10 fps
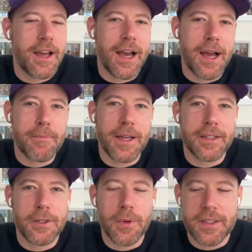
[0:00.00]
And
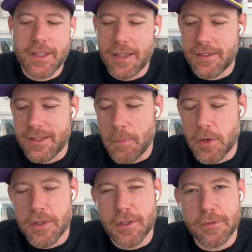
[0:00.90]
the USA is
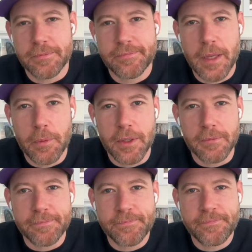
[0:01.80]
number 2. How about you?